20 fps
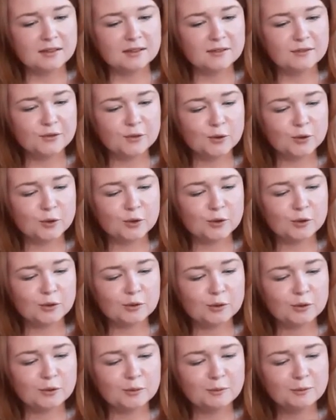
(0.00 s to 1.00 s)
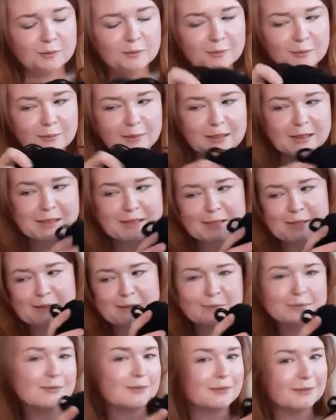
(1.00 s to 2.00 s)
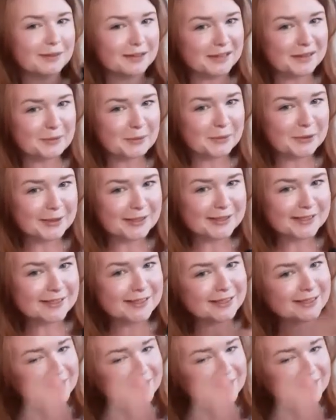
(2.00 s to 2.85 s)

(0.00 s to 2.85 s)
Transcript: for my little boys.